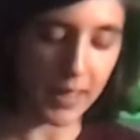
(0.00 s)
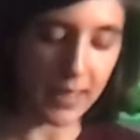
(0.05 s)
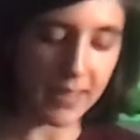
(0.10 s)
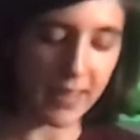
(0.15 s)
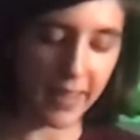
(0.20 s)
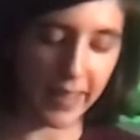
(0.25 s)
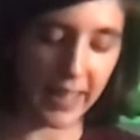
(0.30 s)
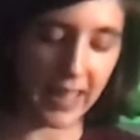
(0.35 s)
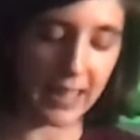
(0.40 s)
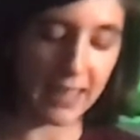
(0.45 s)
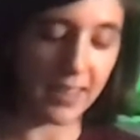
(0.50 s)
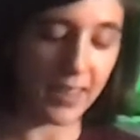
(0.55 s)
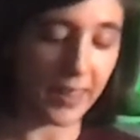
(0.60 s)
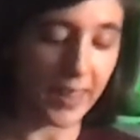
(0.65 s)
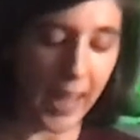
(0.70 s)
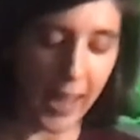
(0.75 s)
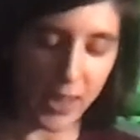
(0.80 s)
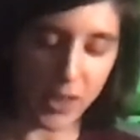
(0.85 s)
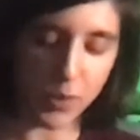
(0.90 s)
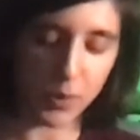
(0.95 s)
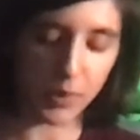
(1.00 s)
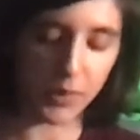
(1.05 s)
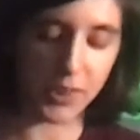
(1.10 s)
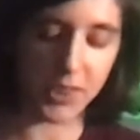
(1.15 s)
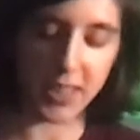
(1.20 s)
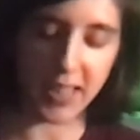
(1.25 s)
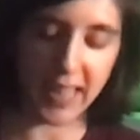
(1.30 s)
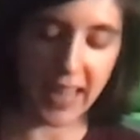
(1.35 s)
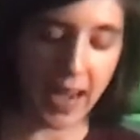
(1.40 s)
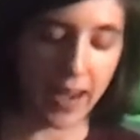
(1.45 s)
to the intellectual
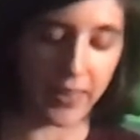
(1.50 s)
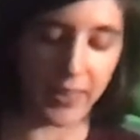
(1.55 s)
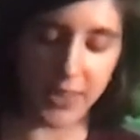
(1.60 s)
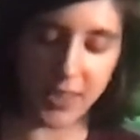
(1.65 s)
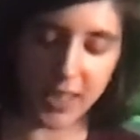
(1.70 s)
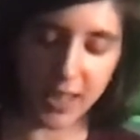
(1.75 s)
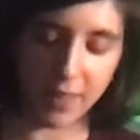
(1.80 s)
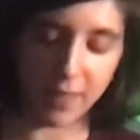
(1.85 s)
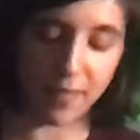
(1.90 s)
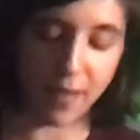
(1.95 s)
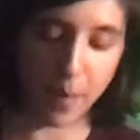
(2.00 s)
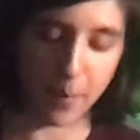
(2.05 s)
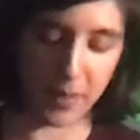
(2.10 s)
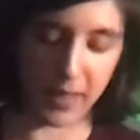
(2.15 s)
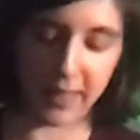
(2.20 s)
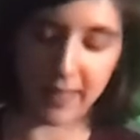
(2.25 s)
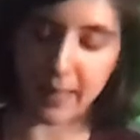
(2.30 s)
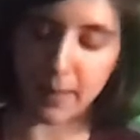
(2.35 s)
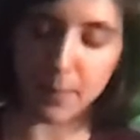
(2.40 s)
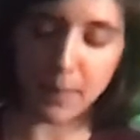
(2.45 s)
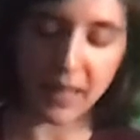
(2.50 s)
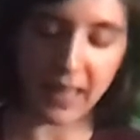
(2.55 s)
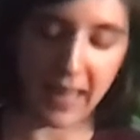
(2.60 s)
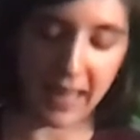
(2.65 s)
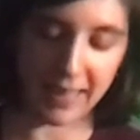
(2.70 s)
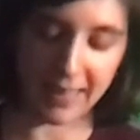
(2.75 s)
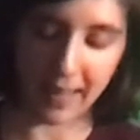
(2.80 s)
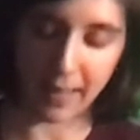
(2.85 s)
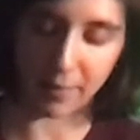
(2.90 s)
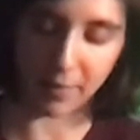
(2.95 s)
genealogy of feminism and
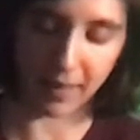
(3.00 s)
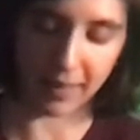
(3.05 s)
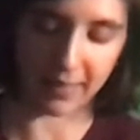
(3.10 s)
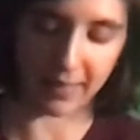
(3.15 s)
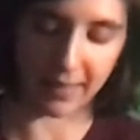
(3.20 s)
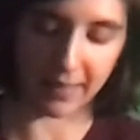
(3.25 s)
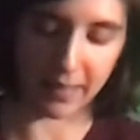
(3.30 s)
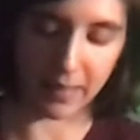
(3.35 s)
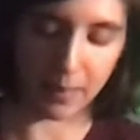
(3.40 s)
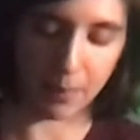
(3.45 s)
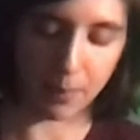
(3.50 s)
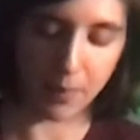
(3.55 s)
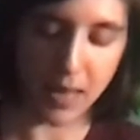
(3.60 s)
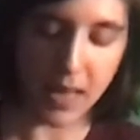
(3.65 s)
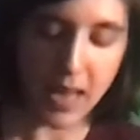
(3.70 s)
anti-racism,